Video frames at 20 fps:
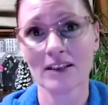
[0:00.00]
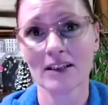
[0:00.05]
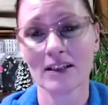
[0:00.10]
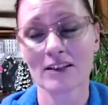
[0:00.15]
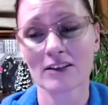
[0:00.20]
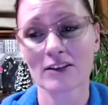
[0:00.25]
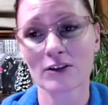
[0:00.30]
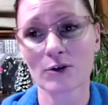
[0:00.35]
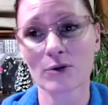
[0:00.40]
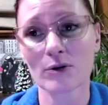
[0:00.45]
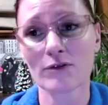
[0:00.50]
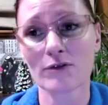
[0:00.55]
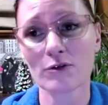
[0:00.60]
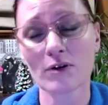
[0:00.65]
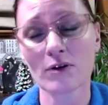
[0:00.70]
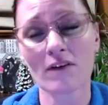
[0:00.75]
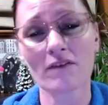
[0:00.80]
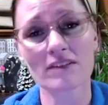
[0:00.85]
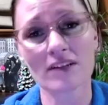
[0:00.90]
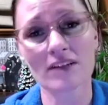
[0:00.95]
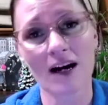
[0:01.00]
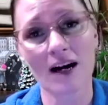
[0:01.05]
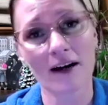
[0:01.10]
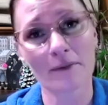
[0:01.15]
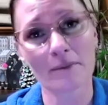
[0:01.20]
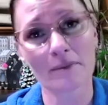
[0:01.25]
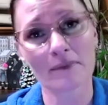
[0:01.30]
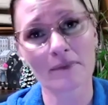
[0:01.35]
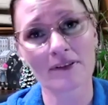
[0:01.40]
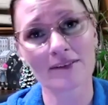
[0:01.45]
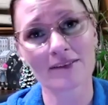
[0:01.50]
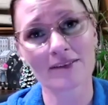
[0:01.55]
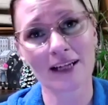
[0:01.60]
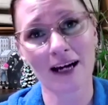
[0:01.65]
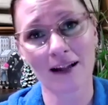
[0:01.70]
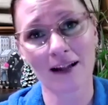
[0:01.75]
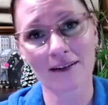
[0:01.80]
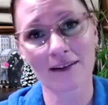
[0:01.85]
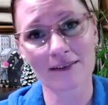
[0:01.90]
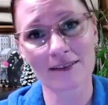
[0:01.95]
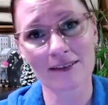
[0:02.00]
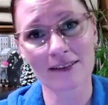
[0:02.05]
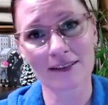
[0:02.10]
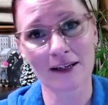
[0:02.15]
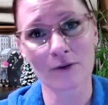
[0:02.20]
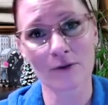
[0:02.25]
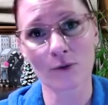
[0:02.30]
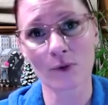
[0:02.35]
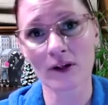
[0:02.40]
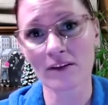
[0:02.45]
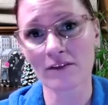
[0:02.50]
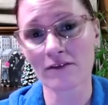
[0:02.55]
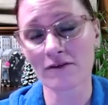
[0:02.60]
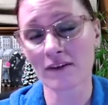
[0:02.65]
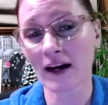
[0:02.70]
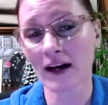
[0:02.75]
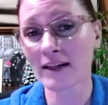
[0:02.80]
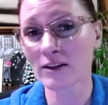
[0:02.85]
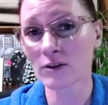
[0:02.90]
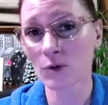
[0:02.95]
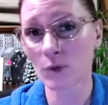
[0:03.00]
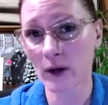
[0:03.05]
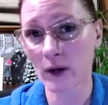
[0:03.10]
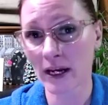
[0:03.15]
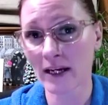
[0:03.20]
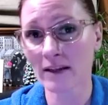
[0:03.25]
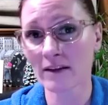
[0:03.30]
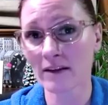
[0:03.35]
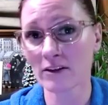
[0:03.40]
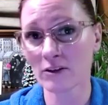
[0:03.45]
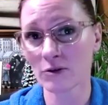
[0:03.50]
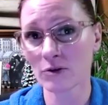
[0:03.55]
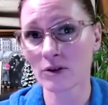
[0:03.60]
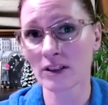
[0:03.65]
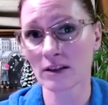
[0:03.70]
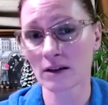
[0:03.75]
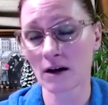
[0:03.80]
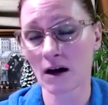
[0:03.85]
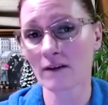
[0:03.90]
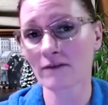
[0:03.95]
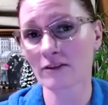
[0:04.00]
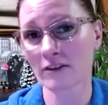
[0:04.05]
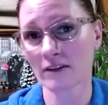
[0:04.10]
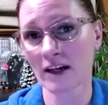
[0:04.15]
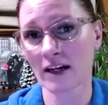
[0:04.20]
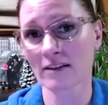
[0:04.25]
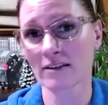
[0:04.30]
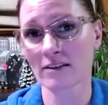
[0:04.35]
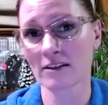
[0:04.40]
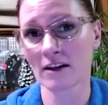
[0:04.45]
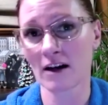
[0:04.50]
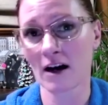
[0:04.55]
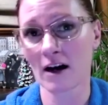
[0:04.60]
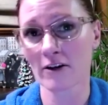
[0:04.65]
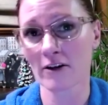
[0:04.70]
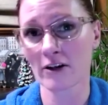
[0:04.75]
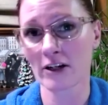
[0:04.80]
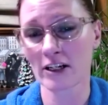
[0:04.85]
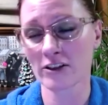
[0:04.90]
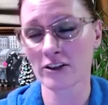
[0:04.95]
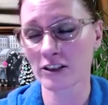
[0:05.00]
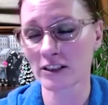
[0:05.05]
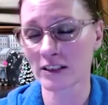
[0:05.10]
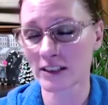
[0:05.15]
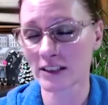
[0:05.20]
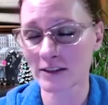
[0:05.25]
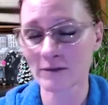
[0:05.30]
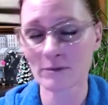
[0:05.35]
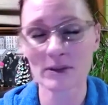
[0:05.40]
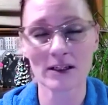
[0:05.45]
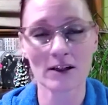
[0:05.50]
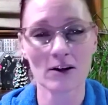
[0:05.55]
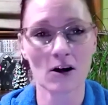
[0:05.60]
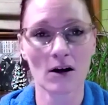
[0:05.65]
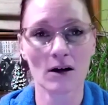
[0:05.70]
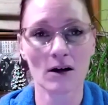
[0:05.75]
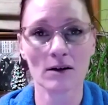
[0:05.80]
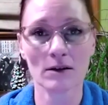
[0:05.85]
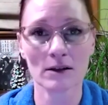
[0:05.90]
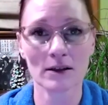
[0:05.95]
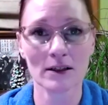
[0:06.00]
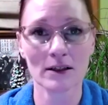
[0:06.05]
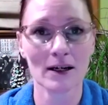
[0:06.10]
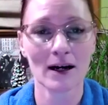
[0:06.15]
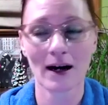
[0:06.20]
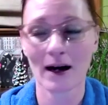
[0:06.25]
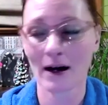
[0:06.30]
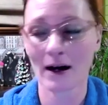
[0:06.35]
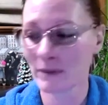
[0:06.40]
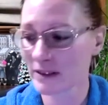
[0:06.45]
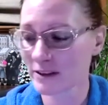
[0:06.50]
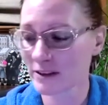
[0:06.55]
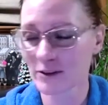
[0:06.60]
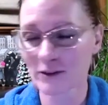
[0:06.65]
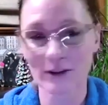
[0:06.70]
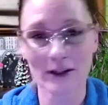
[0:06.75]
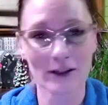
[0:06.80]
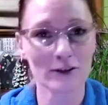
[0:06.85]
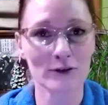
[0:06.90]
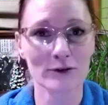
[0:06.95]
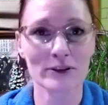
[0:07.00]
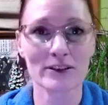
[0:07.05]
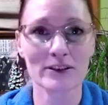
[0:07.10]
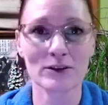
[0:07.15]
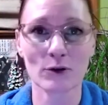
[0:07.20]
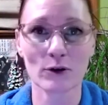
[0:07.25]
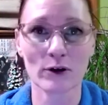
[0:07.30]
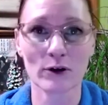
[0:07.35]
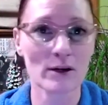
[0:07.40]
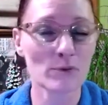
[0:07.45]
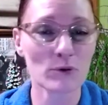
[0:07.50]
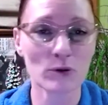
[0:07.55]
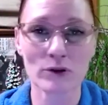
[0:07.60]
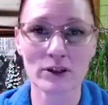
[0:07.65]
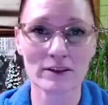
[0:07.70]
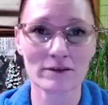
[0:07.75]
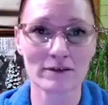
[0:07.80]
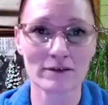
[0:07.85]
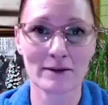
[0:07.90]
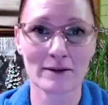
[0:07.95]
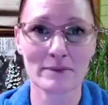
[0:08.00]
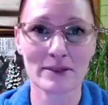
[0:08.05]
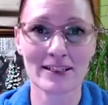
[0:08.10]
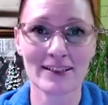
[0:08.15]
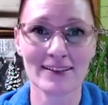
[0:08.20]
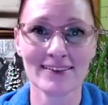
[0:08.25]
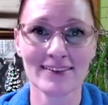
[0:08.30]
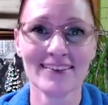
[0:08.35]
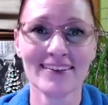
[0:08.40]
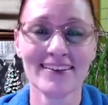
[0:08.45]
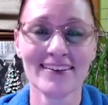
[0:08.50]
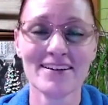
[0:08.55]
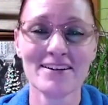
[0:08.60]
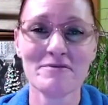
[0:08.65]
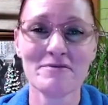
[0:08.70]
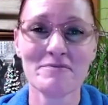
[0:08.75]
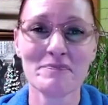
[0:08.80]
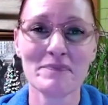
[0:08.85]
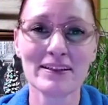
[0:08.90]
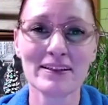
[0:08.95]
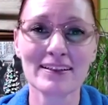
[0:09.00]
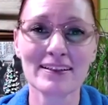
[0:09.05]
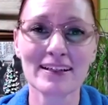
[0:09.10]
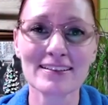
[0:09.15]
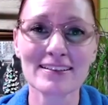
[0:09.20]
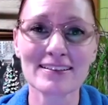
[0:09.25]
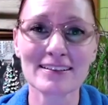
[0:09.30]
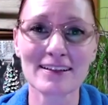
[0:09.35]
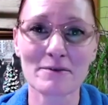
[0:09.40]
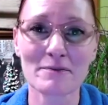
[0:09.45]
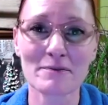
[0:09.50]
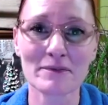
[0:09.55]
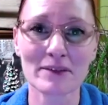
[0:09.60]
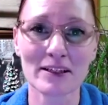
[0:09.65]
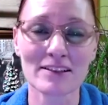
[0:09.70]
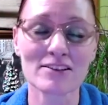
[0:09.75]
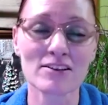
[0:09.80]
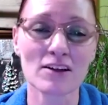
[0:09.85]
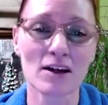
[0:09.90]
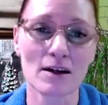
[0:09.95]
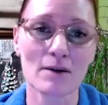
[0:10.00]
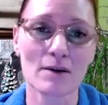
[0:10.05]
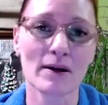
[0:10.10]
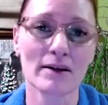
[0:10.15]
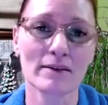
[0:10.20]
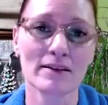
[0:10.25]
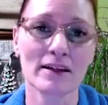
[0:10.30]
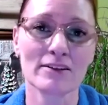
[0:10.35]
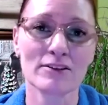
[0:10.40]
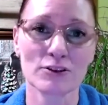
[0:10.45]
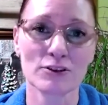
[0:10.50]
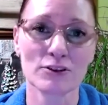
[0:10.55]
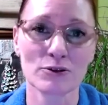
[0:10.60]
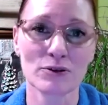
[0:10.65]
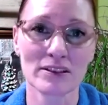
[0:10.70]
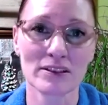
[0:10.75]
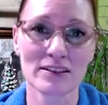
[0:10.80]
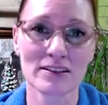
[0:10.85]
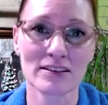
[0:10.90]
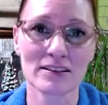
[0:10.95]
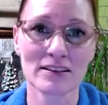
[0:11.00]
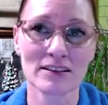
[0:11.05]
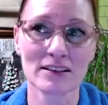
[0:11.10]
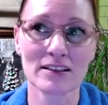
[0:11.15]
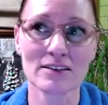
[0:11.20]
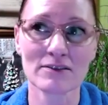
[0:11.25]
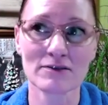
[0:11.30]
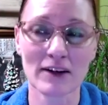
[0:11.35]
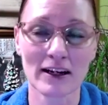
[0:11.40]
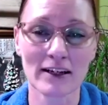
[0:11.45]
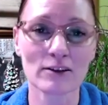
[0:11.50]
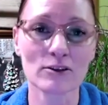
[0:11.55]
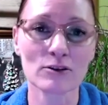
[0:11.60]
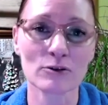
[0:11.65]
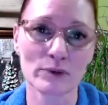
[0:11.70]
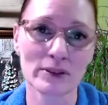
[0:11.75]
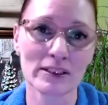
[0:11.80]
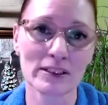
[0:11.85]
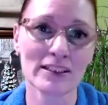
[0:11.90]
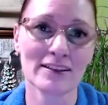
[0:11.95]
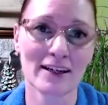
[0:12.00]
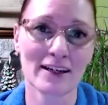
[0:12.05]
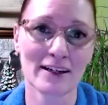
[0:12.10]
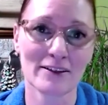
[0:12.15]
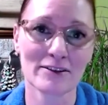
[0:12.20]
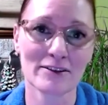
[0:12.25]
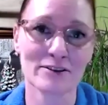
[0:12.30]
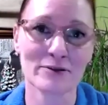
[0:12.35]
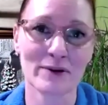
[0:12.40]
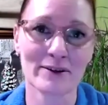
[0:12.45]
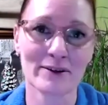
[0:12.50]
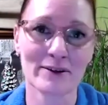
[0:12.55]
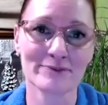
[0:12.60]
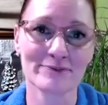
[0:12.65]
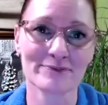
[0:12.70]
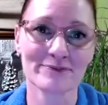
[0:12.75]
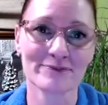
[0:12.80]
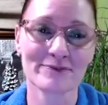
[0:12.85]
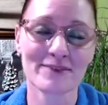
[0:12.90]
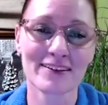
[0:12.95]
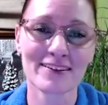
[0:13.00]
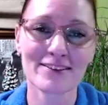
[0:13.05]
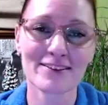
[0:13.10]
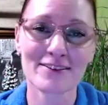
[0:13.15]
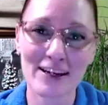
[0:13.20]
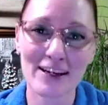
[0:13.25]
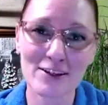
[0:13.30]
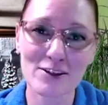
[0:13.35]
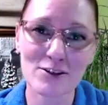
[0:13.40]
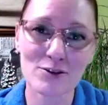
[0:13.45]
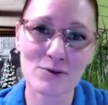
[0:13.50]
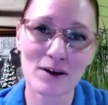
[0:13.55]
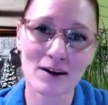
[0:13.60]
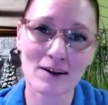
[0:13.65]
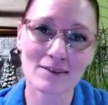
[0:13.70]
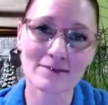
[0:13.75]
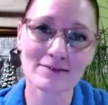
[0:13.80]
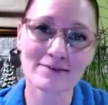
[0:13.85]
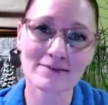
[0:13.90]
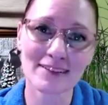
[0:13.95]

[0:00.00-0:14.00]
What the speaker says: So if you have time, talent, and want to find a way that you can offer that to the congregation, give me a call. I'm in the directory, or April can find me. But let's talk about that too, because it's vital and we need that as well. Thank you all.